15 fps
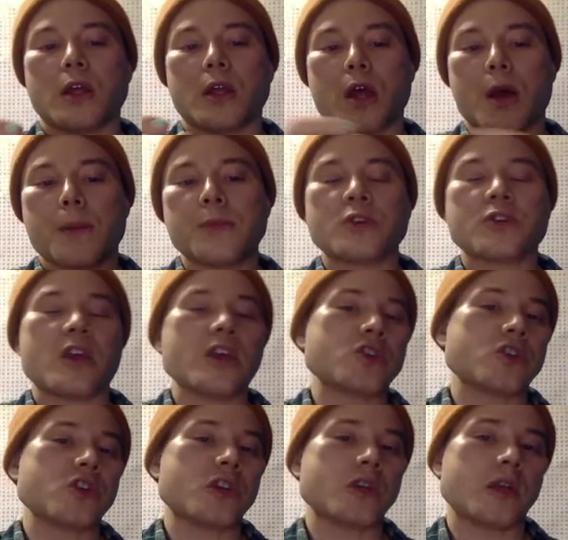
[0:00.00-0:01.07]
a
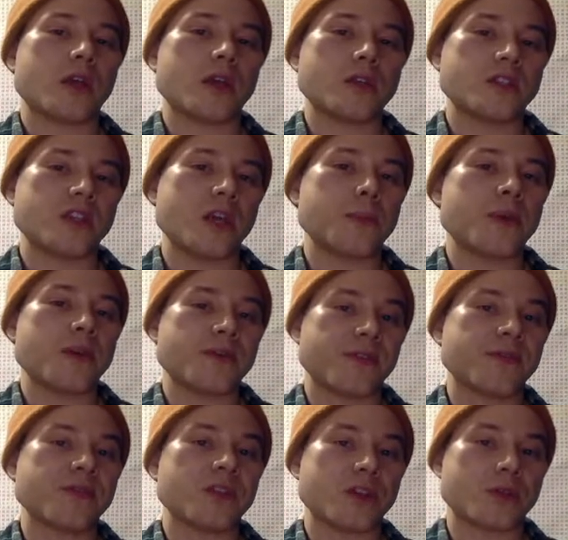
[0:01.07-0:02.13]
mutation in
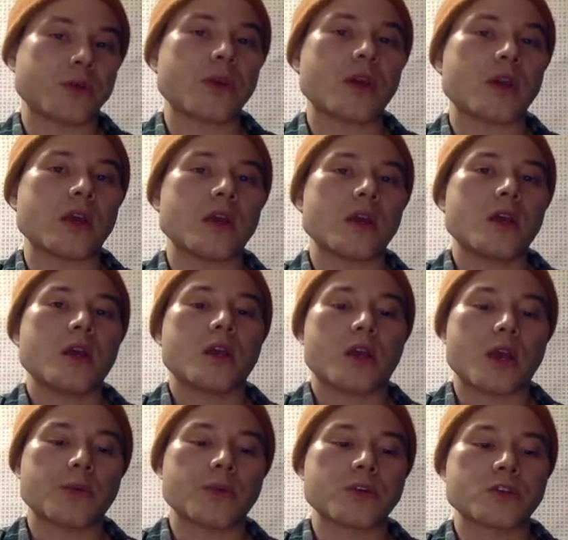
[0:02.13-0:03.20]
TP53
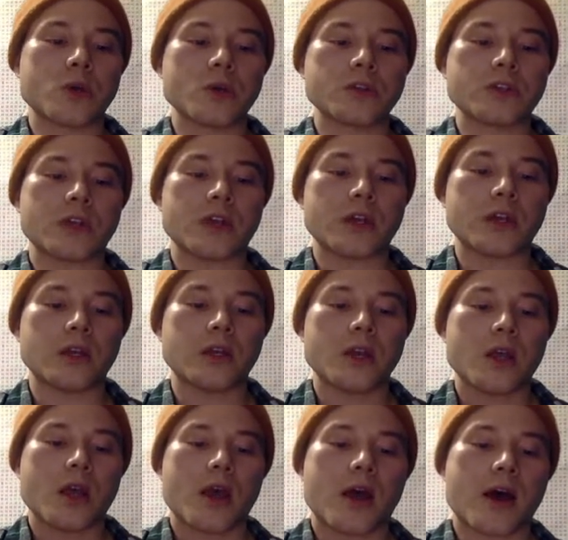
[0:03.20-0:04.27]
can result in
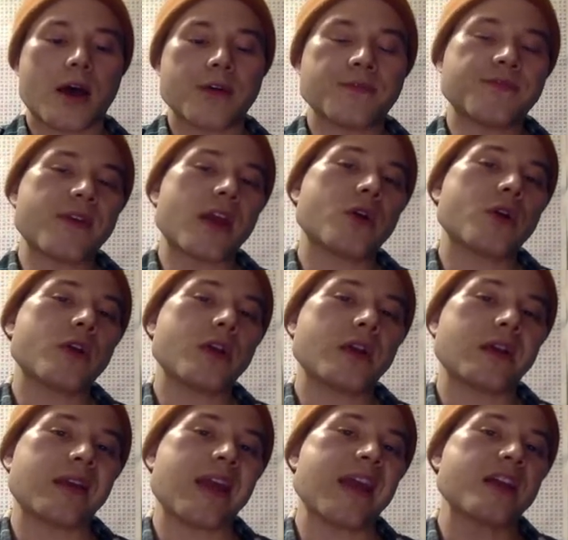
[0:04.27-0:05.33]
uh,
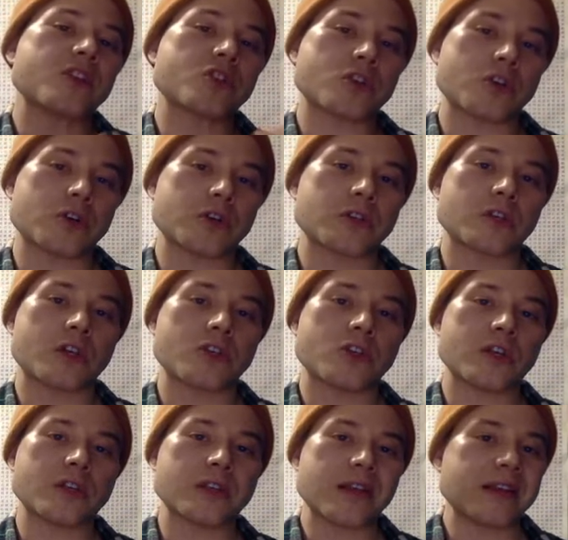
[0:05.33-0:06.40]
varying cancers, such
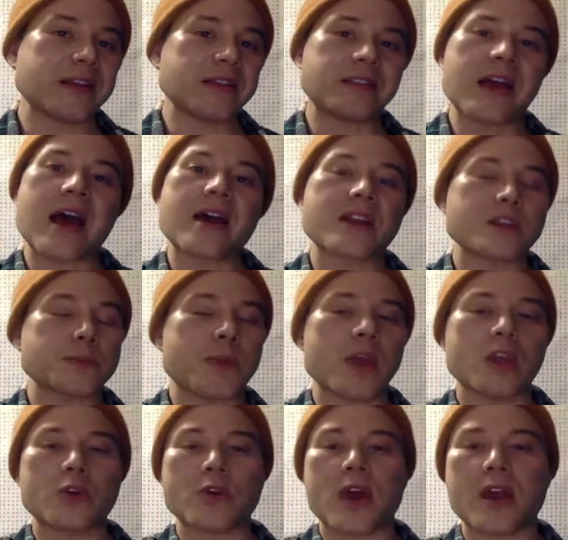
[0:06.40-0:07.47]
as dad has
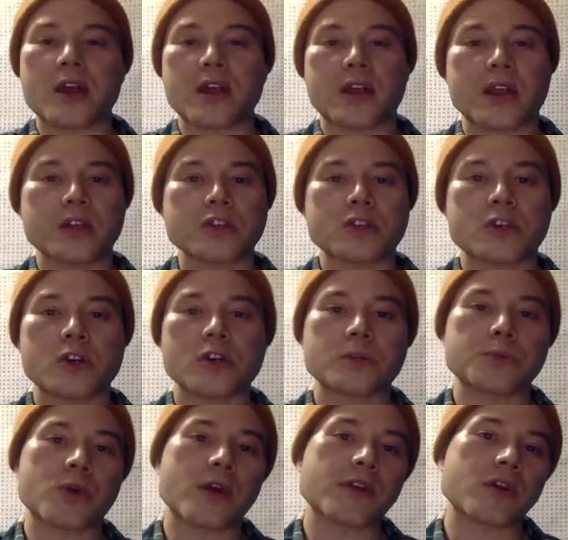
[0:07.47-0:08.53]
pancreatic cancer, his
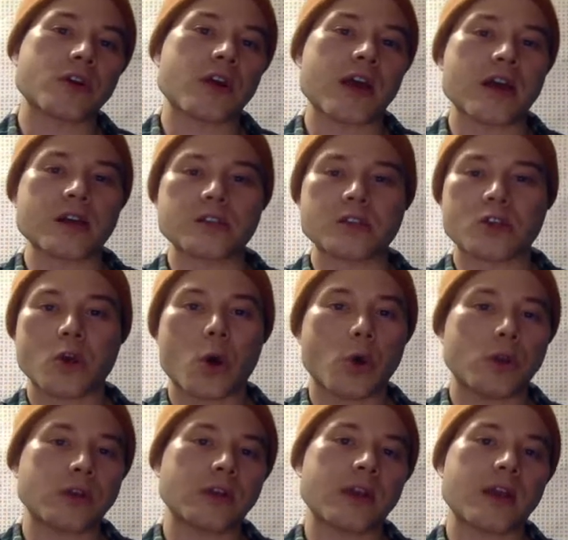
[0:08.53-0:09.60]
brother has
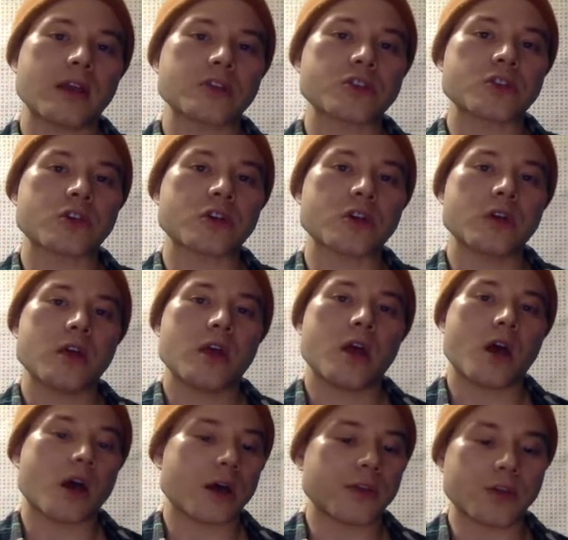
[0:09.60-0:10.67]
colon cancer, uh, the